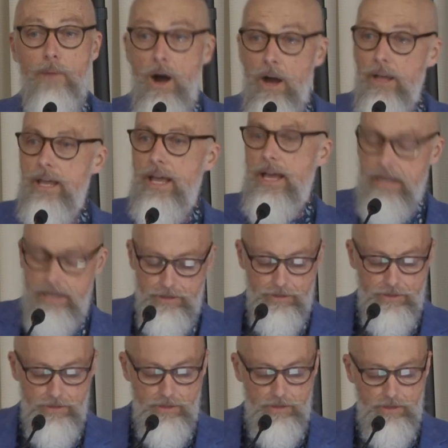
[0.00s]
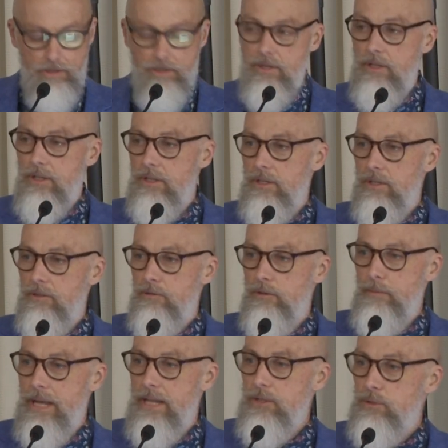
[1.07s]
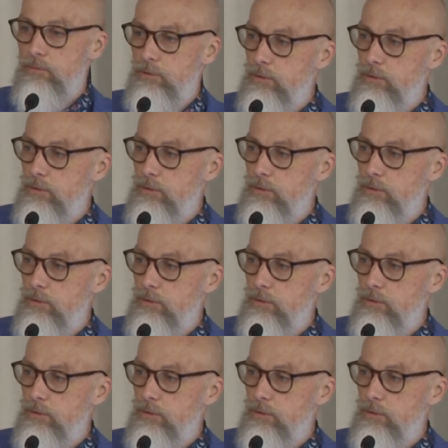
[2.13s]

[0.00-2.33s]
my house remains a